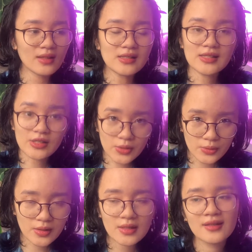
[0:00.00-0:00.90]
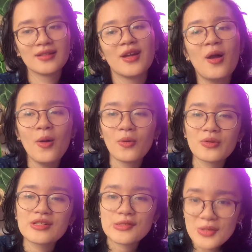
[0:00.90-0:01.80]
So
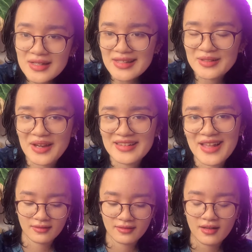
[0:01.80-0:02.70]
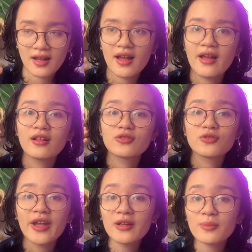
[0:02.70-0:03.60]
we're struggling right now. I'll
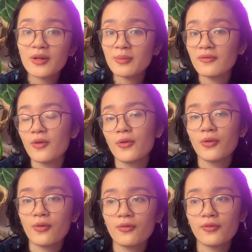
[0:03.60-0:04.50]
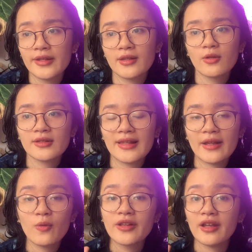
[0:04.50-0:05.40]
try to put up a photo of what it looked
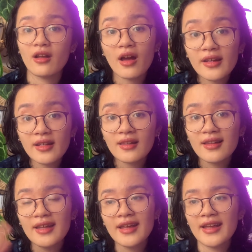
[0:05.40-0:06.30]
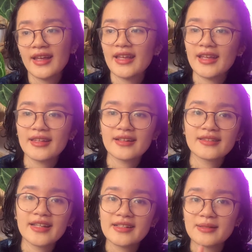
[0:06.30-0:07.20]
like when I got it, and I'll
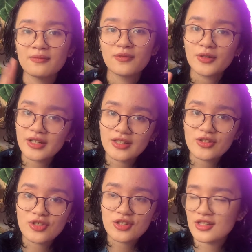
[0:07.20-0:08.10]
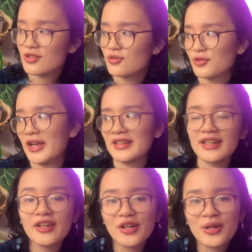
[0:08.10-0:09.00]
take some footage, it's right
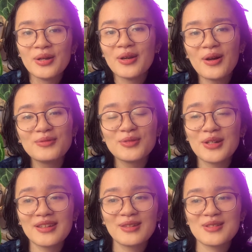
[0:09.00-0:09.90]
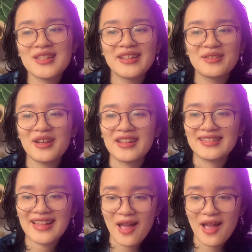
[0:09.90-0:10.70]
here, of what it looks like right now.